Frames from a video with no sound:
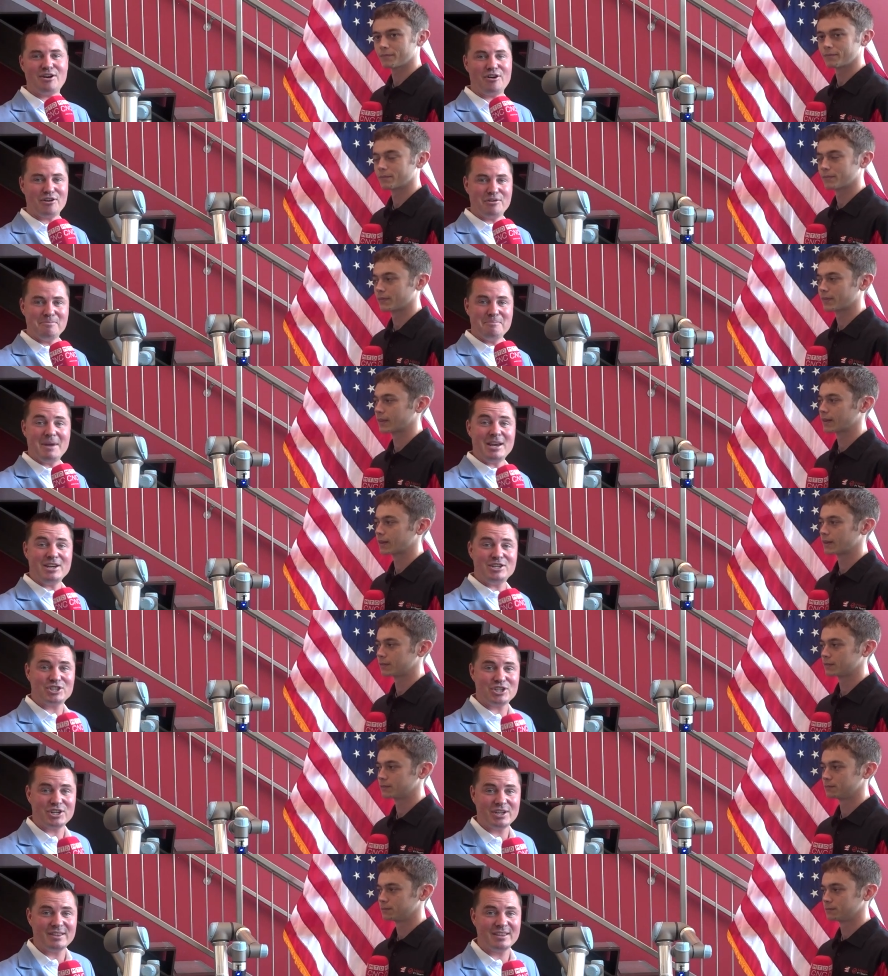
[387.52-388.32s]

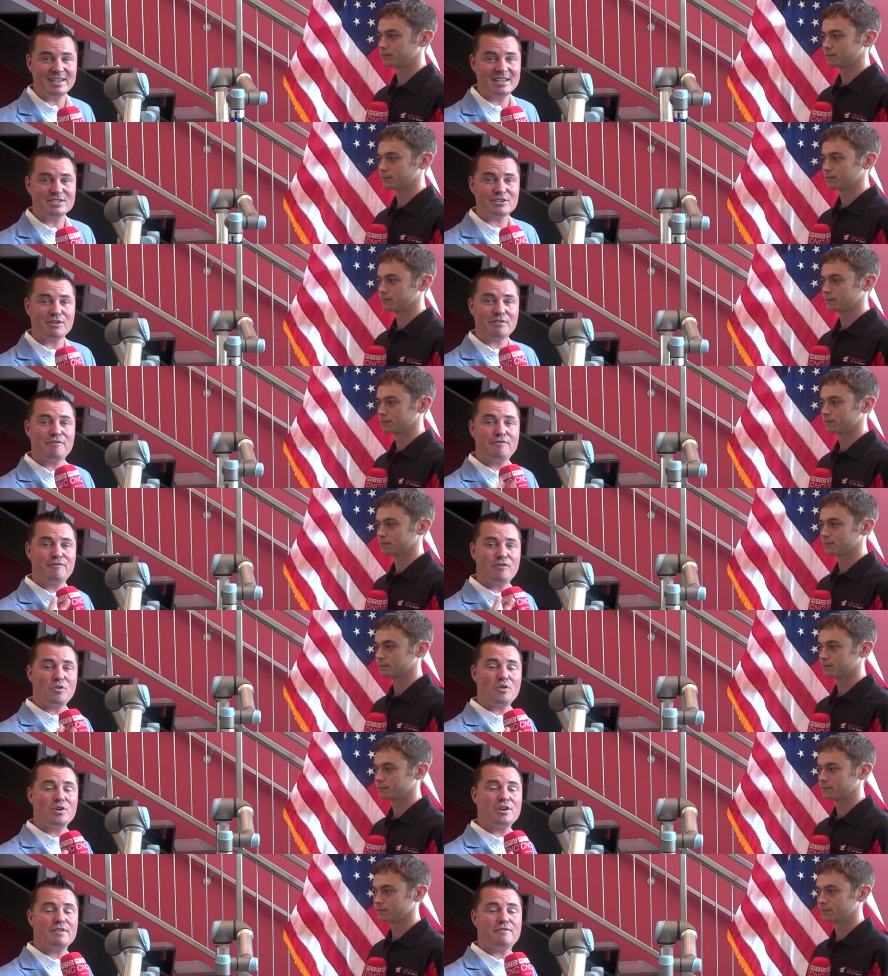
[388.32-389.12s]
Speaker 1: automation. These are
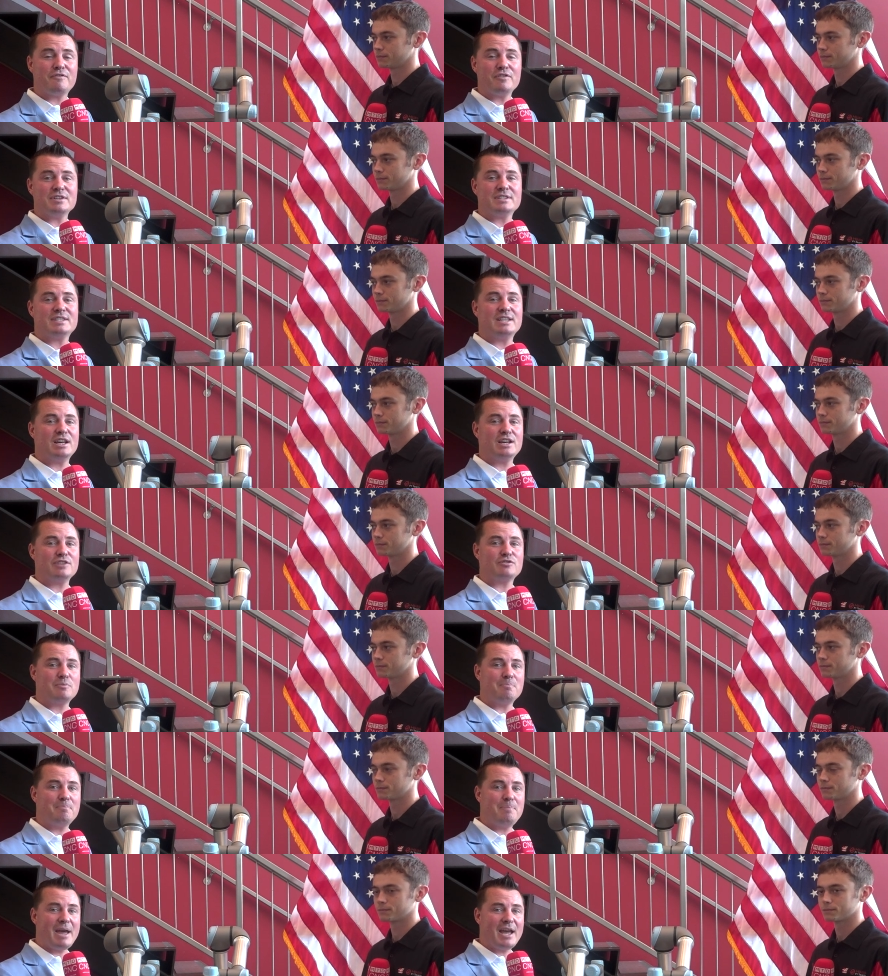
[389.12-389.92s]
four different cells
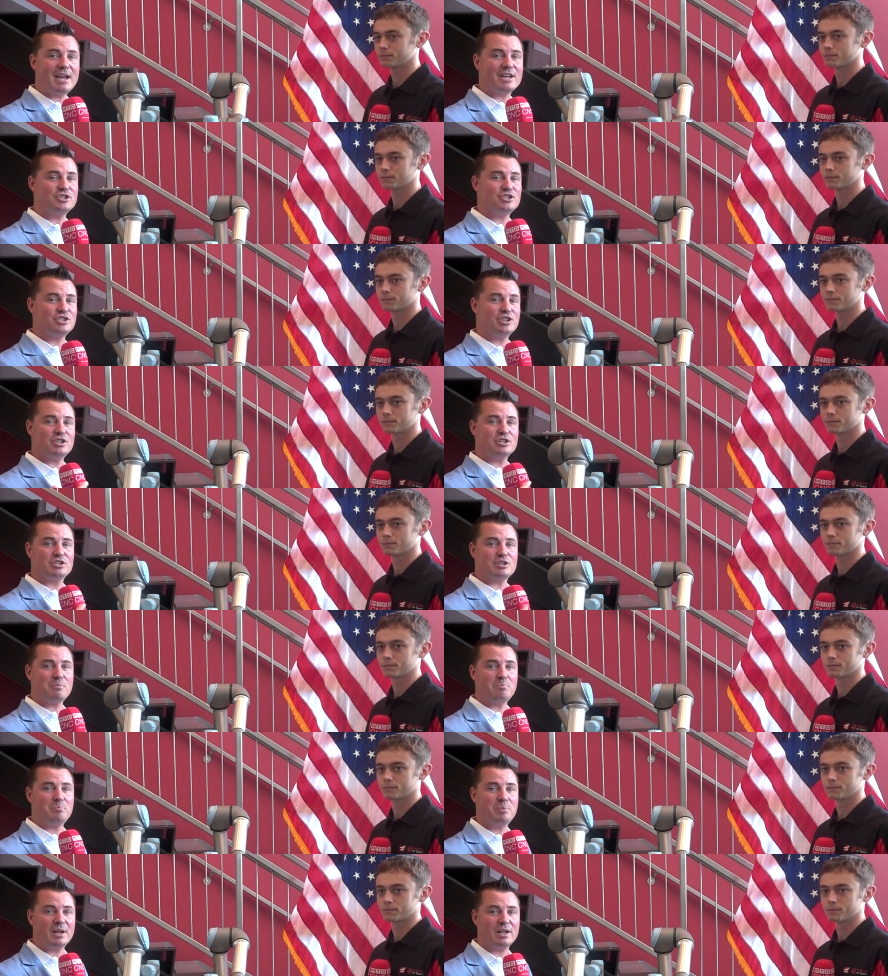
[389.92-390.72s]
from packaging to
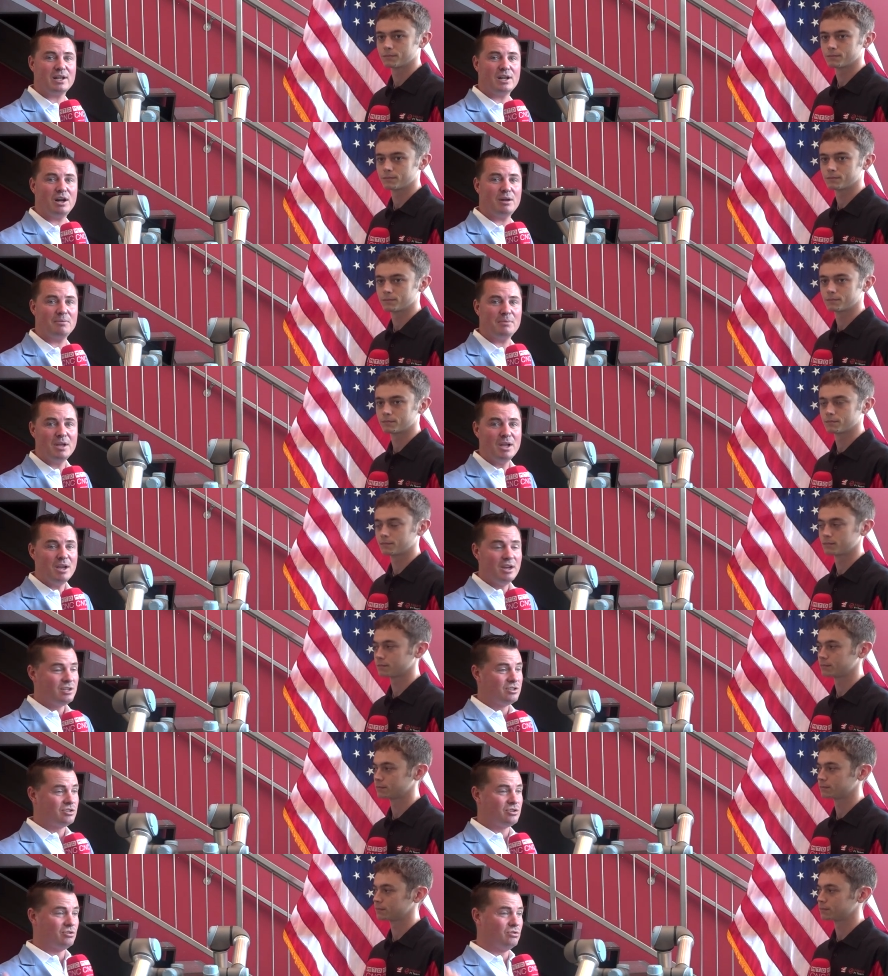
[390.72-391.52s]
pickup
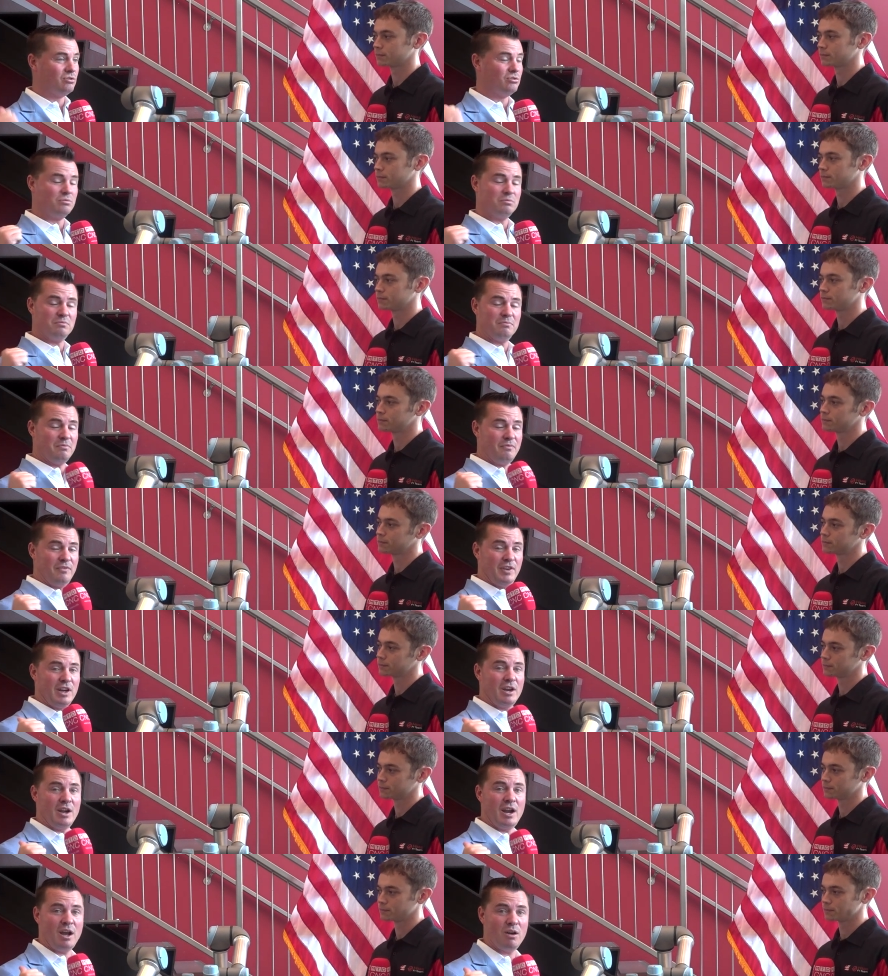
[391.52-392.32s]
to
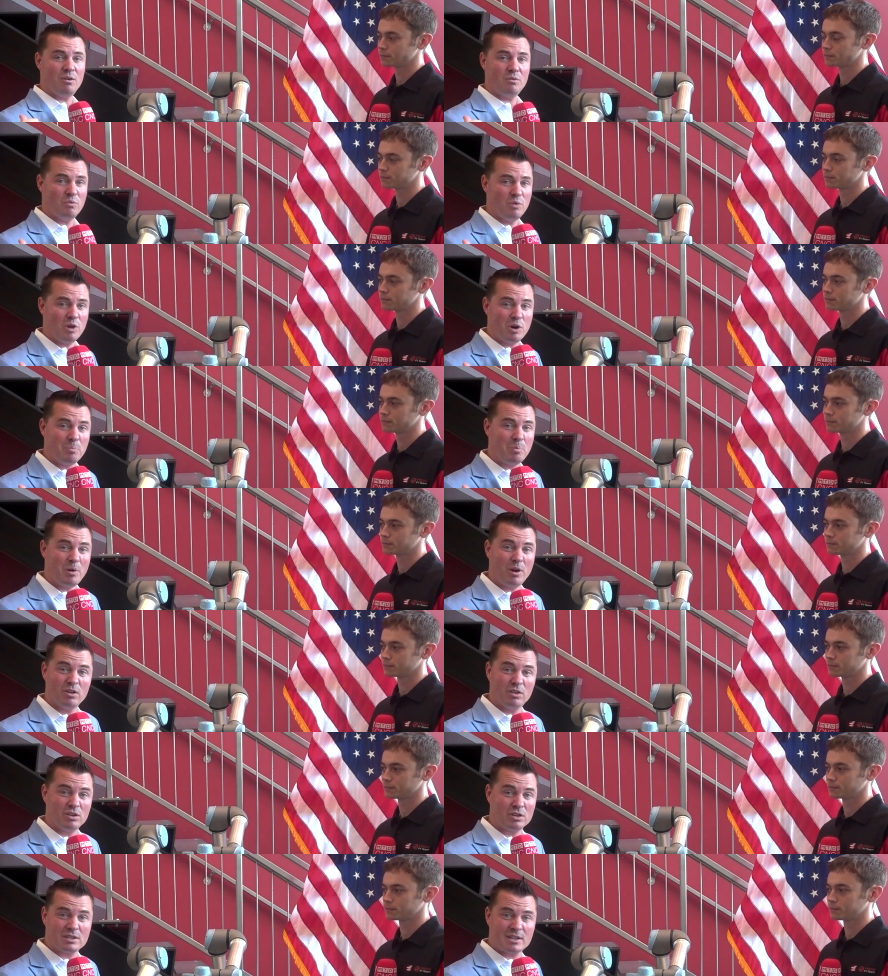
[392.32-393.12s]
figuring out what a
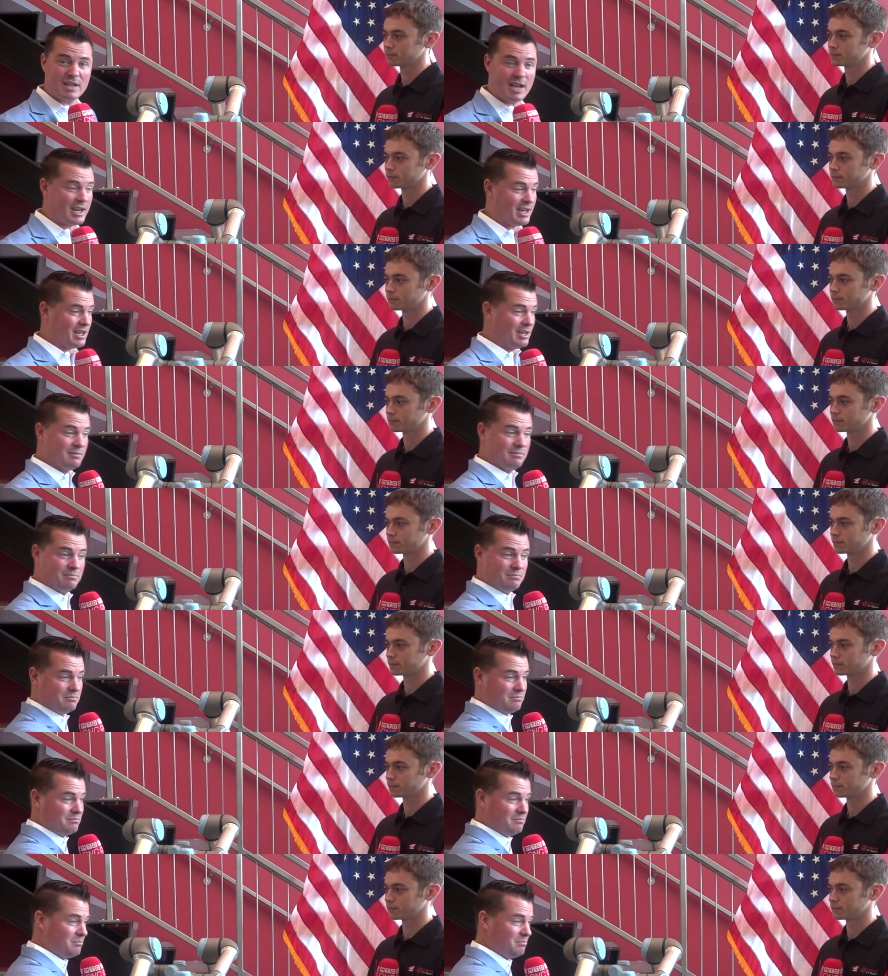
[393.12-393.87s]
part looks like and